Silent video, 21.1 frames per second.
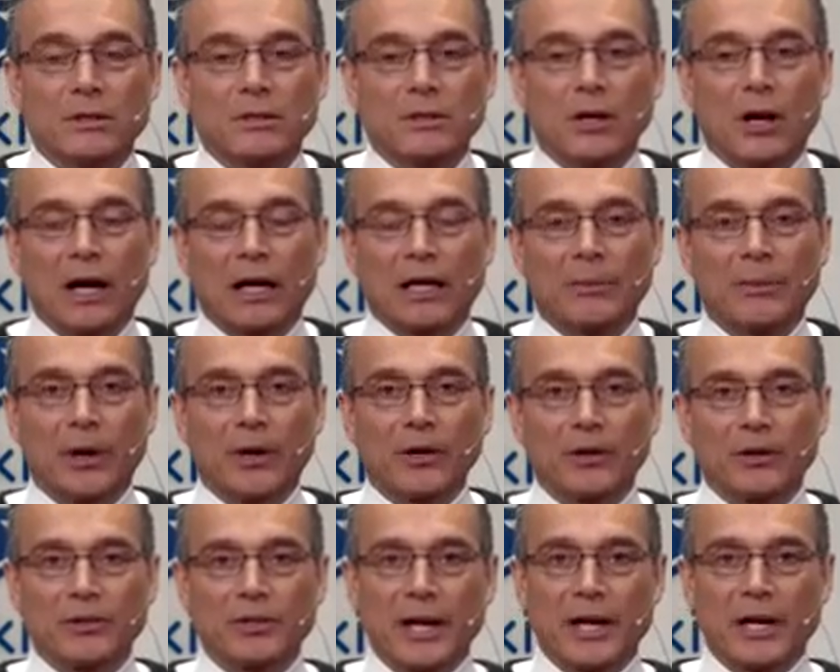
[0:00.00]
talk about
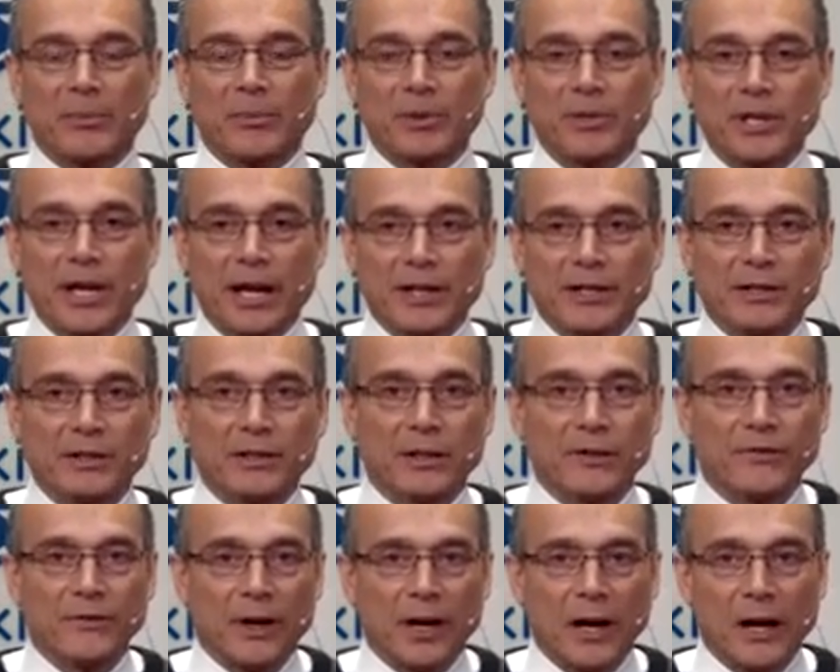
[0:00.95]
your data protection
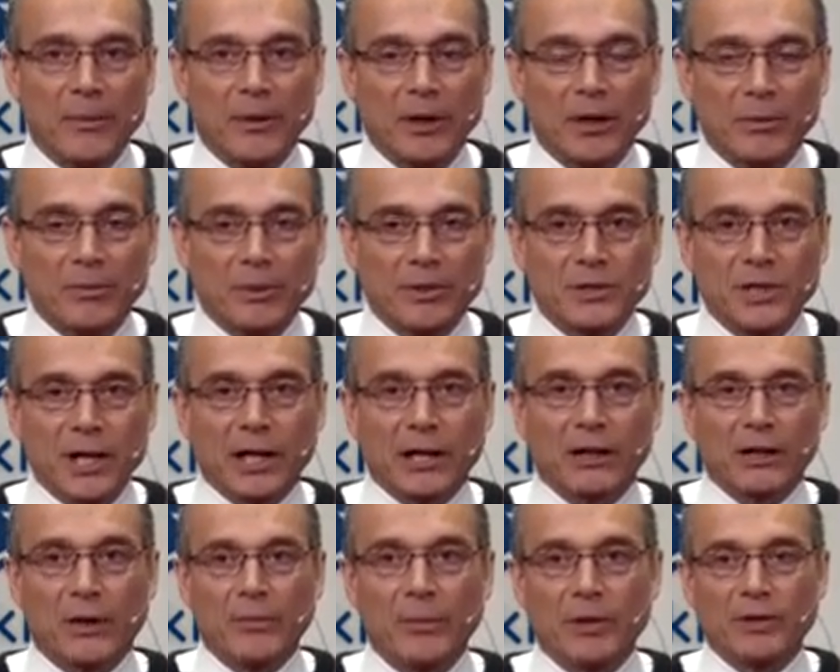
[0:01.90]
environment in
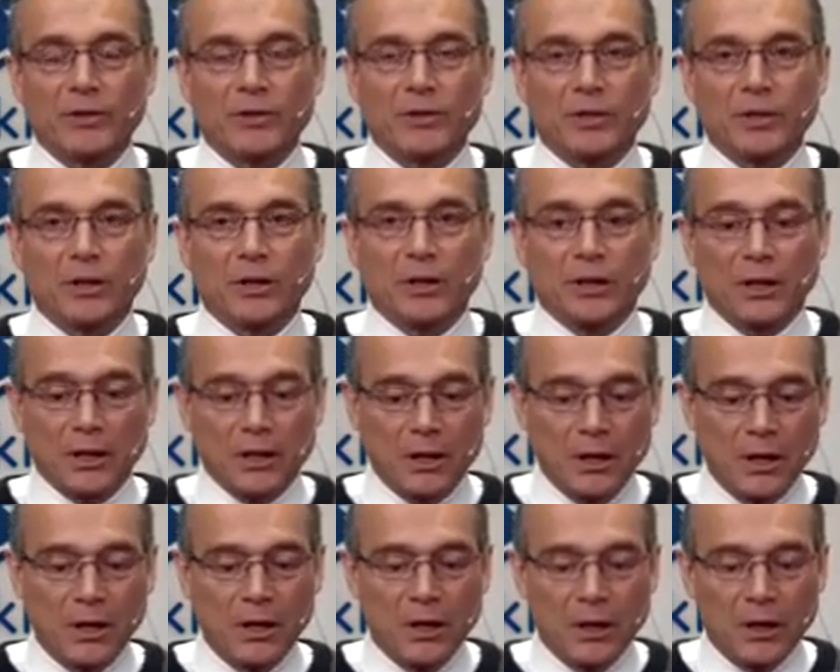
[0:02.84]
particular, I'm interested in
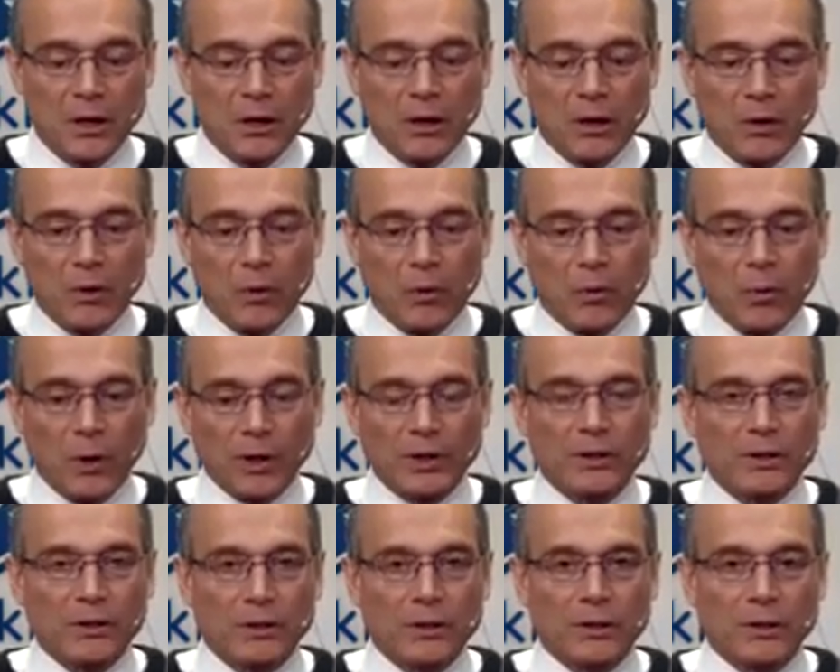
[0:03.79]
what
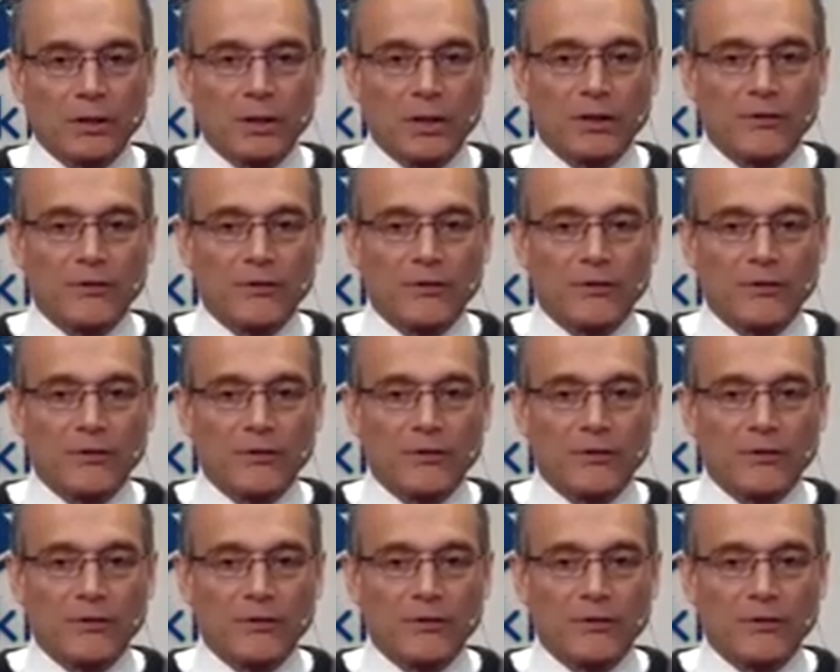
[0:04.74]
the